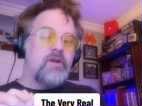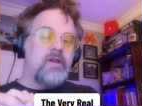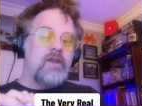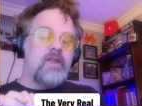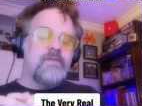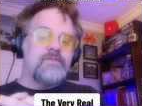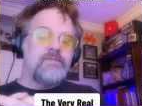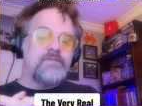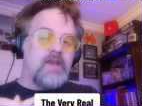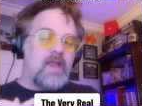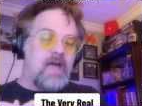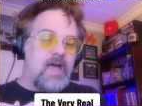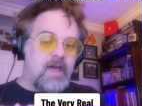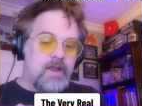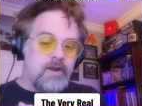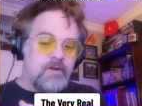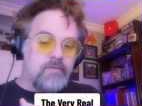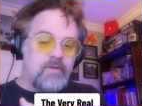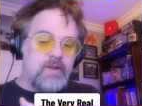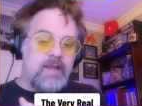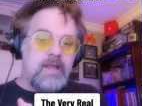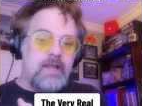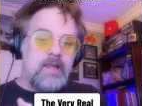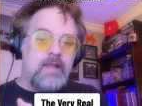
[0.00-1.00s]
Lyft
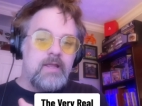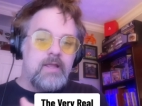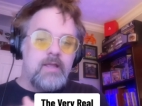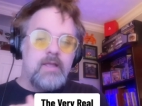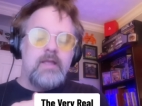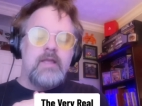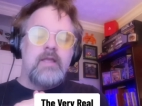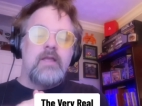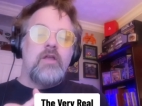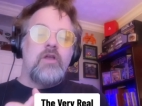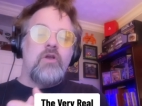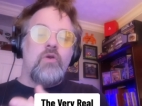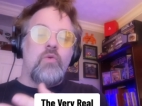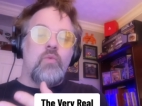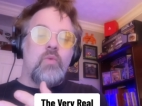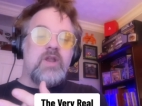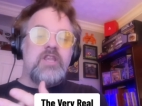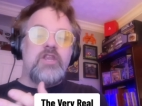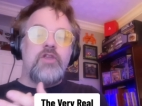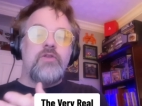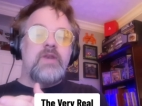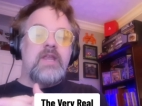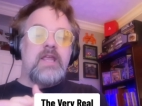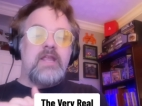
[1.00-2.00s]
lottery
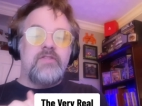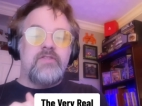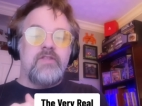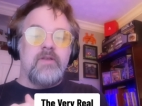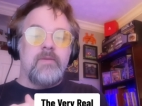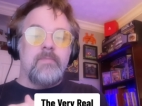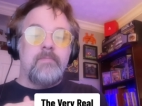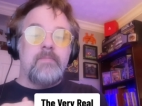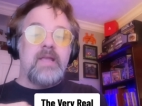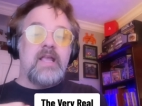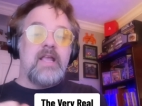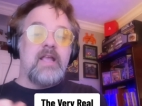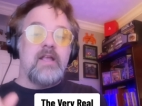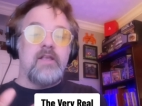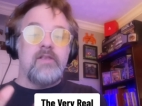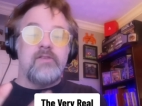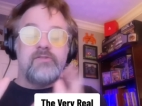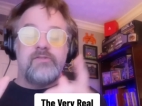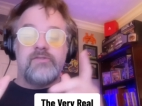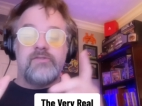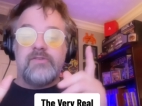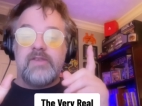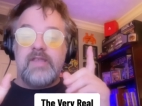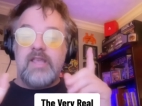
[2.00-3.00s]
when you need them,
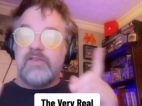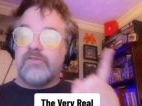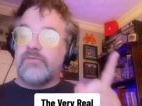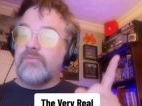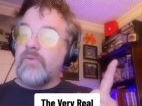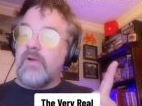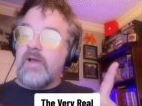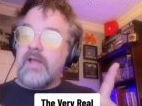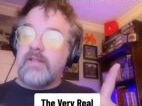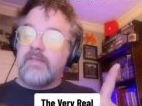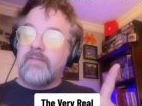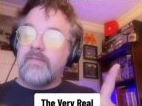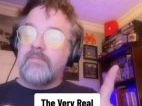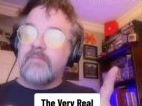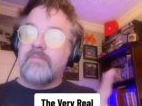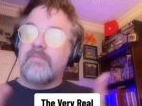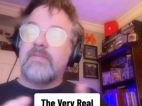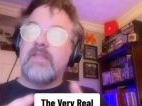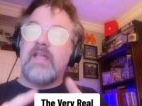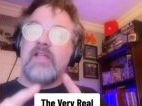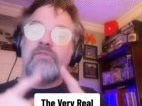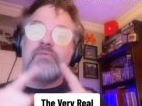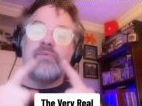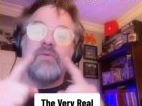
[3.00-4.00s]
because guess what?
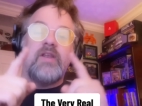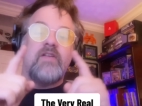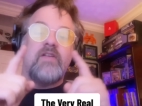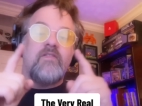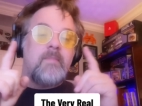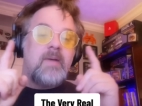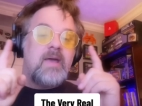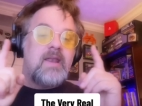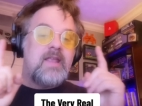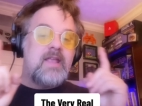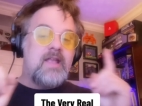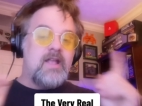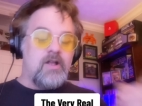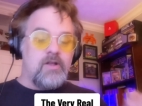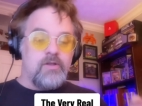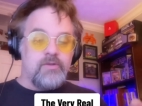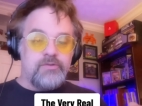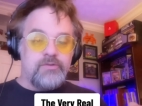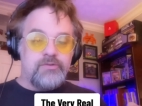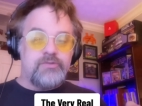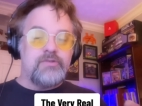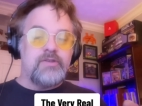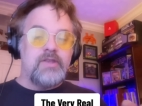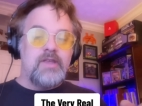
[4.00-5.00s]
That's when everybody
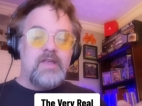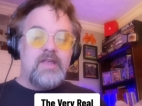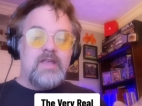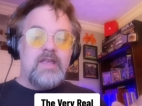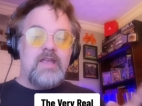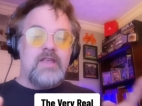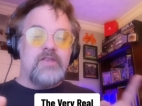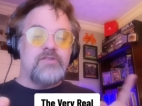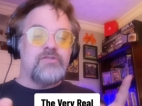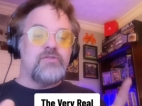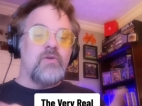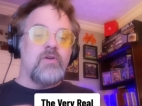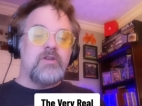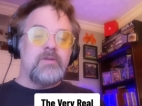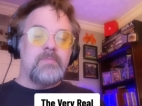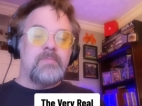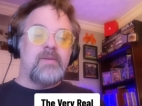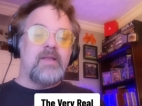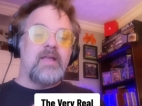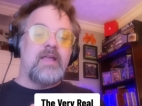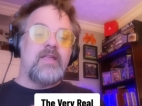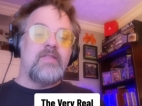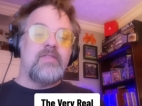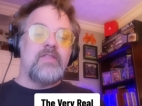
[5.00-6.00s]
else is going to
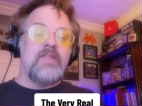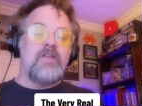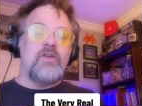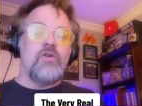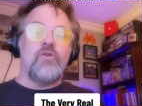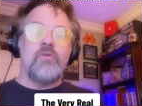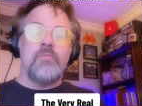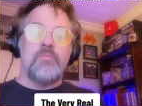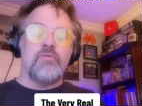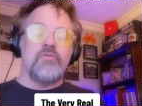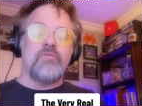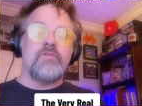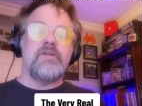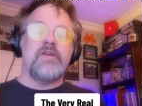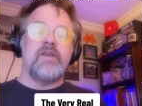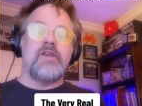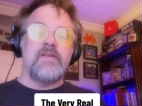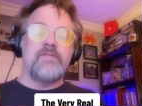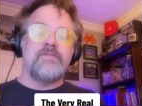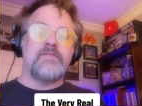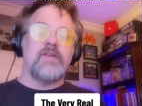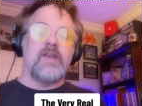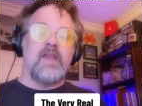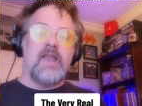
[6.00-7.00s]
play the Uber and
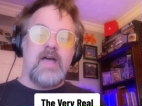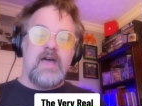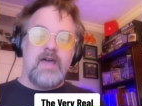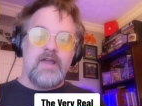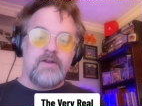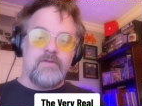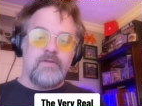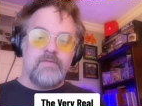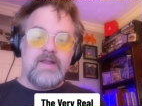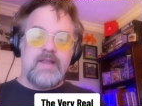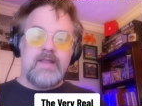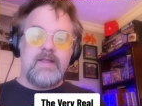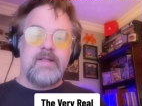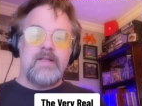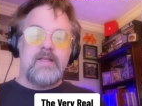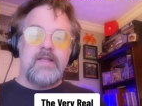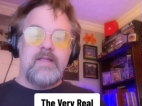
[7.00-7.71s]
Lyft lottery.